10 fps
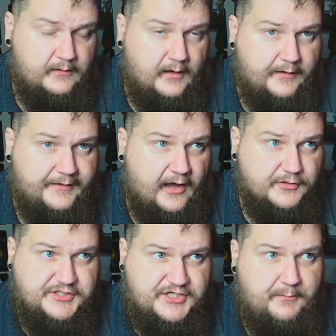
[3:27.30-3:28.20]
Uh, now,
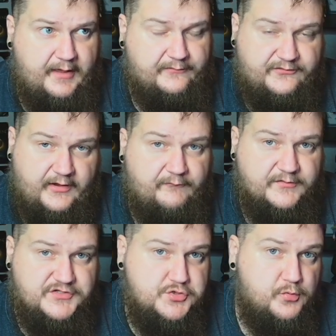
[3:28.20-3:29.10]
she may have said
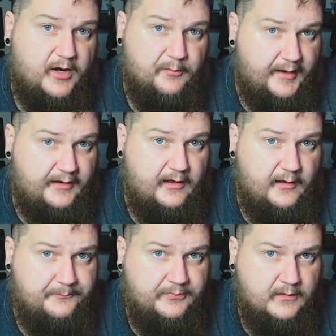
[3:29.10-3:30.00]
that you wear makeup,